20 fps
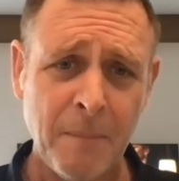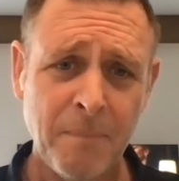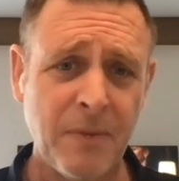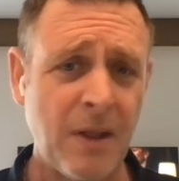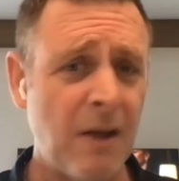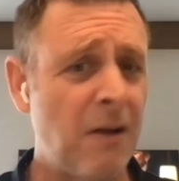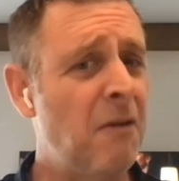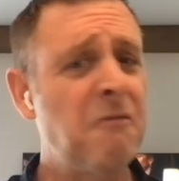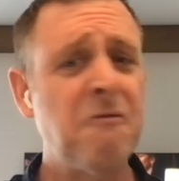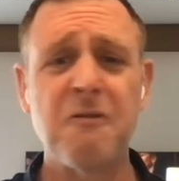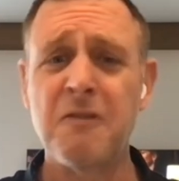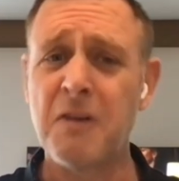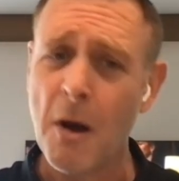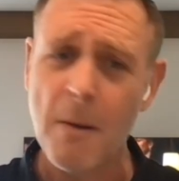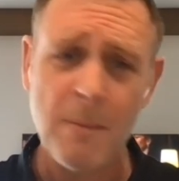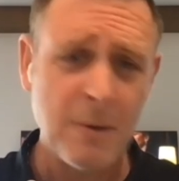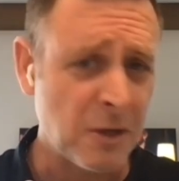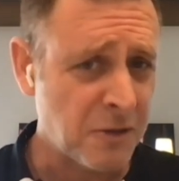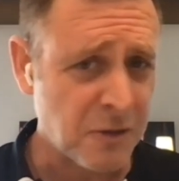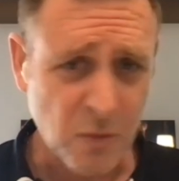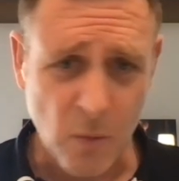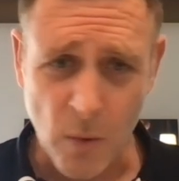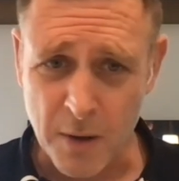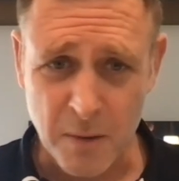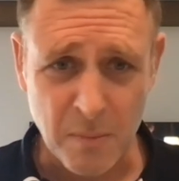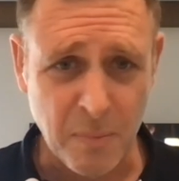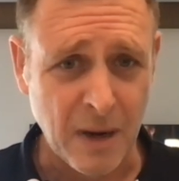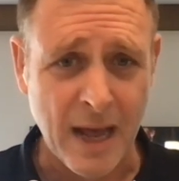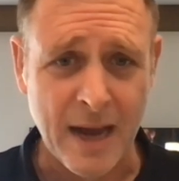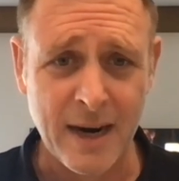They're a phenomenal squad
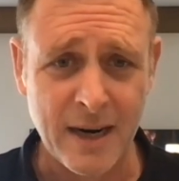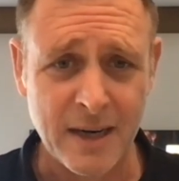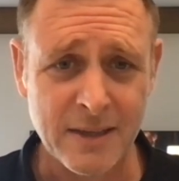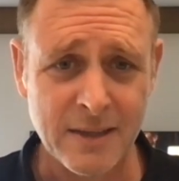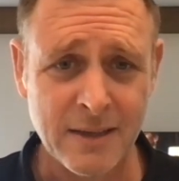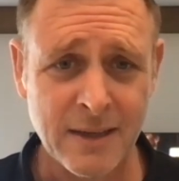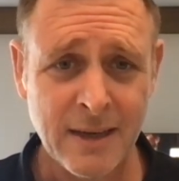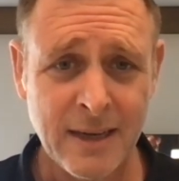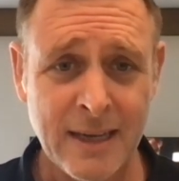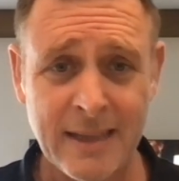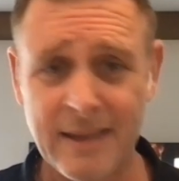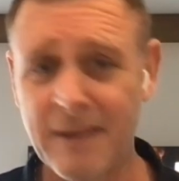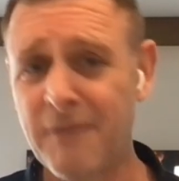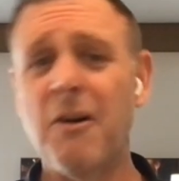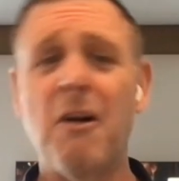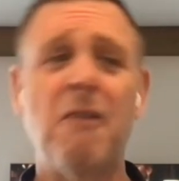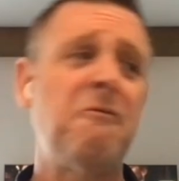of players. They've got